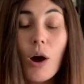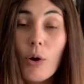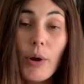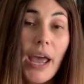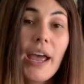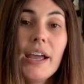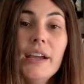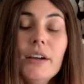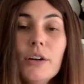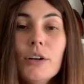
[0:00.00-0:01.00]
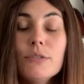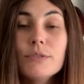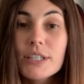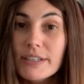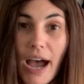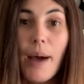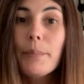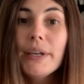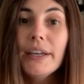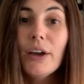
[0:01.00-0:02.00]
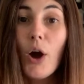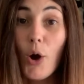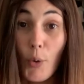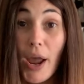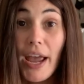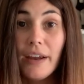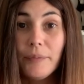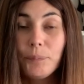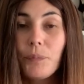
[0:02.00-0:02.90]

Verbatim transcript: okay to not be okay.